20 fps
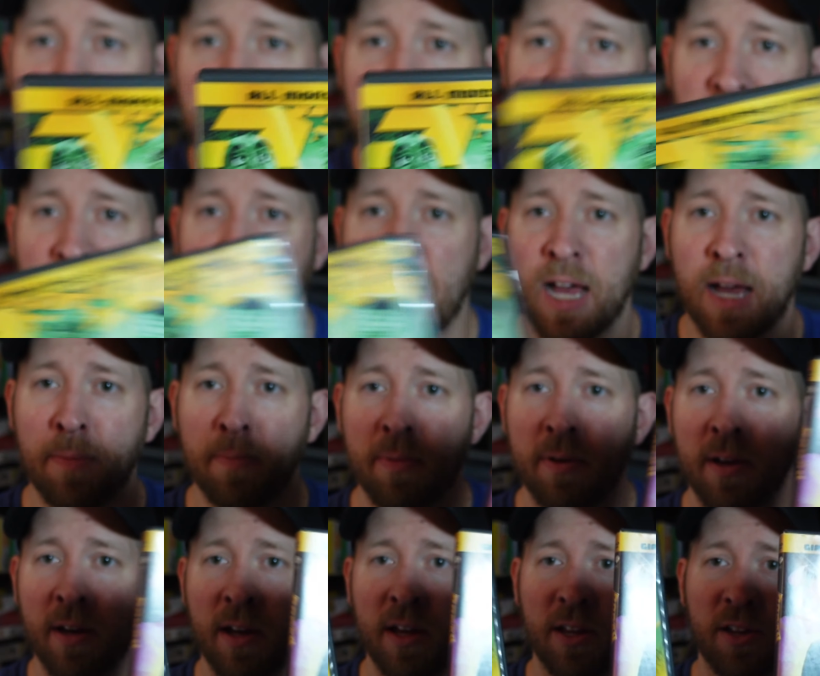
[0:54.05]
the
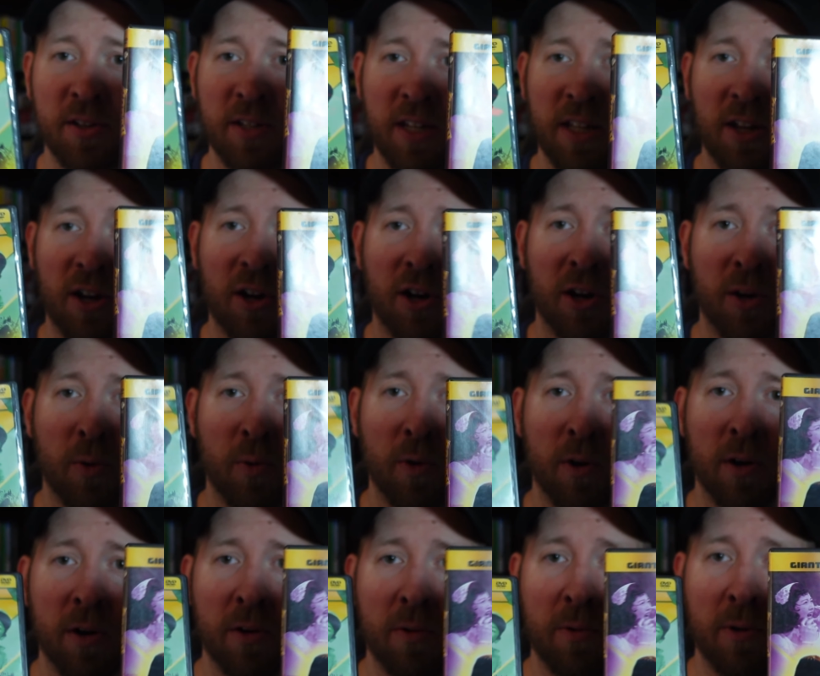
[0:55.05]
top. You'll see the
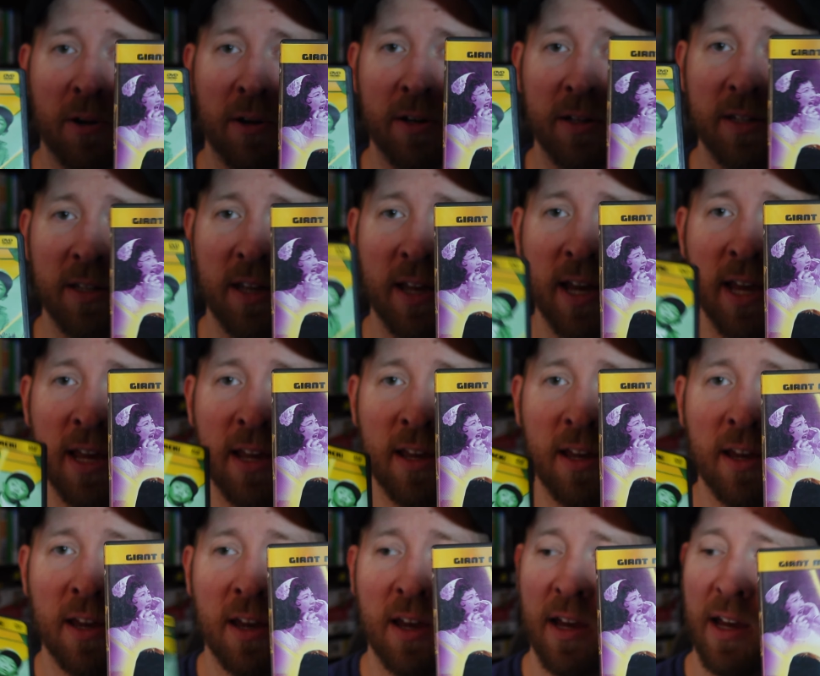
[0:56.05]
artwork where it's
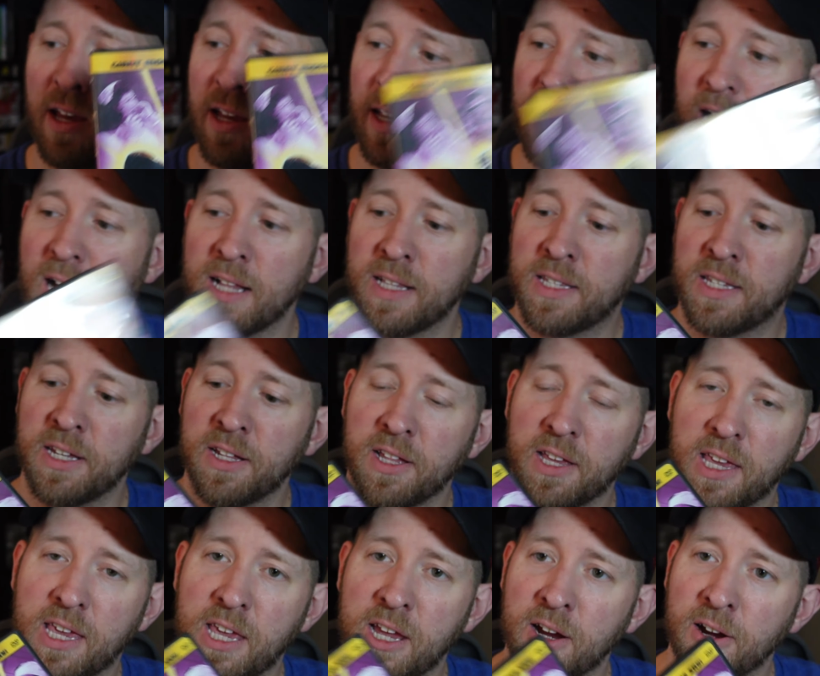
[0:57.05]
like
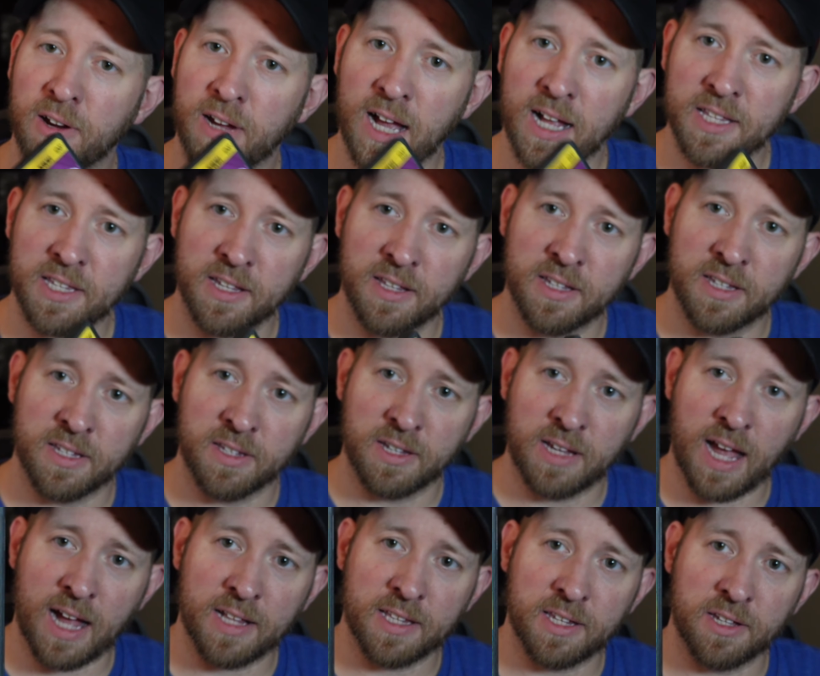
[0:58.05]
Godzilla here. This
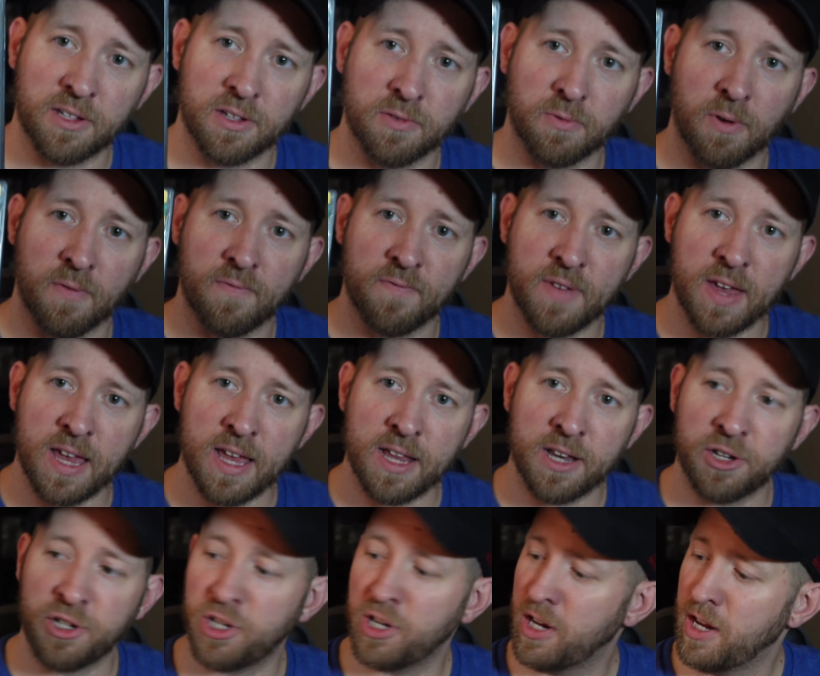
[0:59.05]
is Godzilla
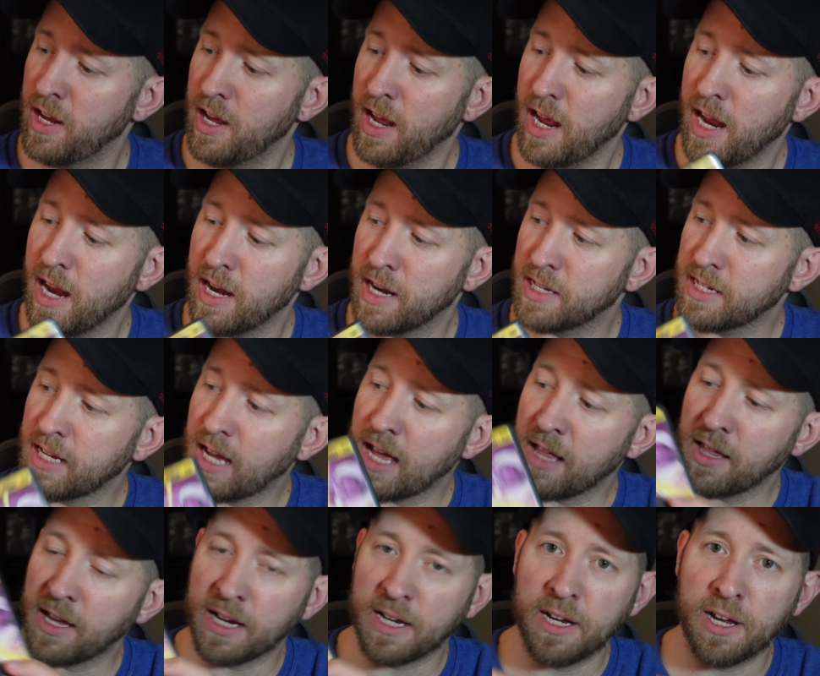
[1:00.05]
Revenge, and it's
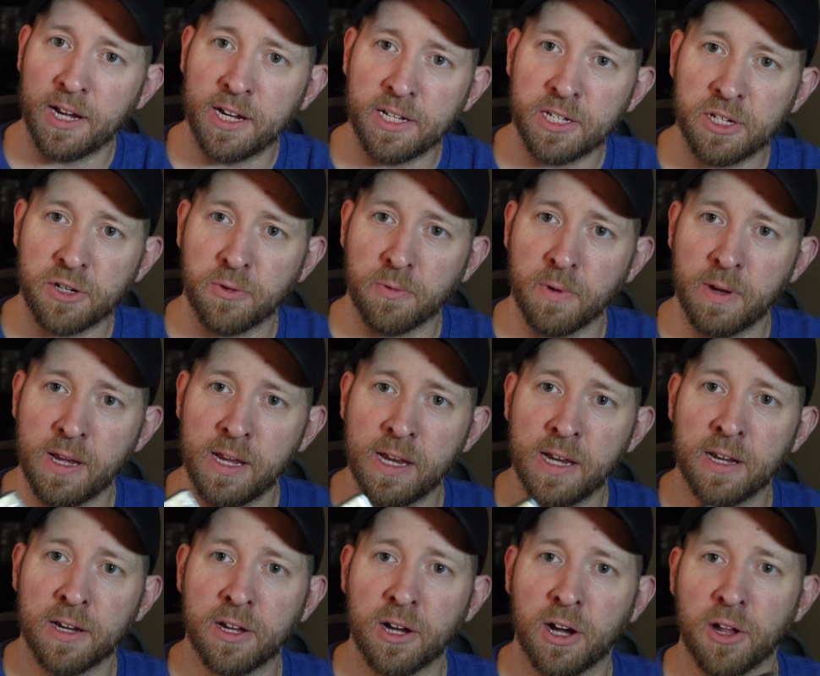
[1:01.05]
got like nice
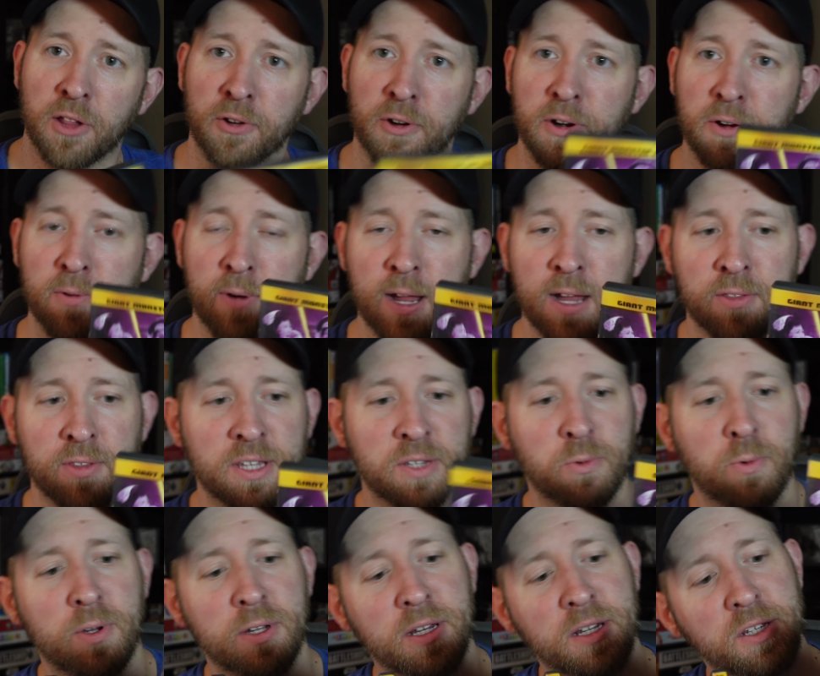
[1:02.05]
green coloring around.
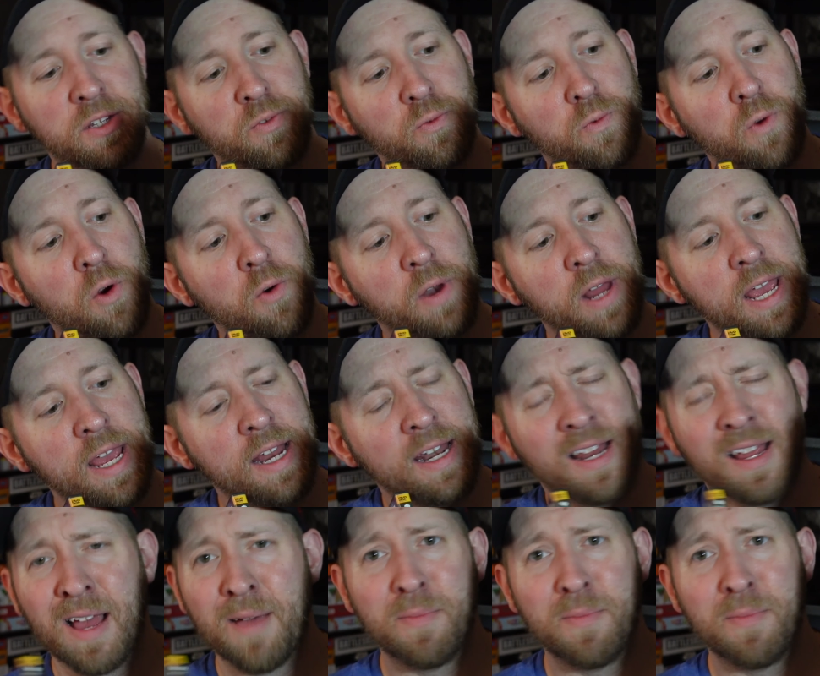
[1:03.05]
This one is Rodan. I'm